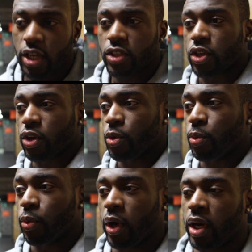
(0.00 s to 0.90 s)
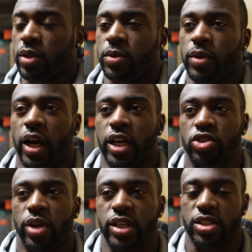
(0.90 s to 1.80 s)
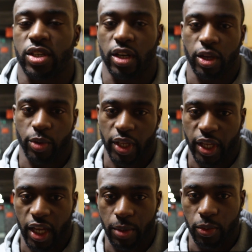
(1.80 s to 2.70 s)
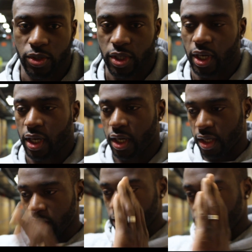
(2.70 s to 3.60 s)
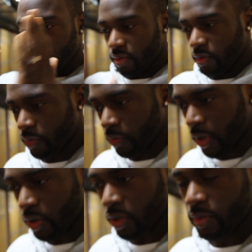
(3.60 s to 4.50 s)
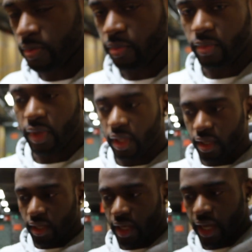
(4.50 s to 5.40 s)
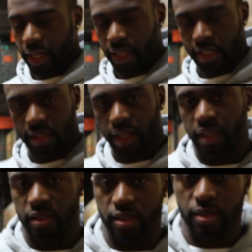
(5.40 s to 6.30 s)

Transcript: So what I try to target with the cables are front on and then sides.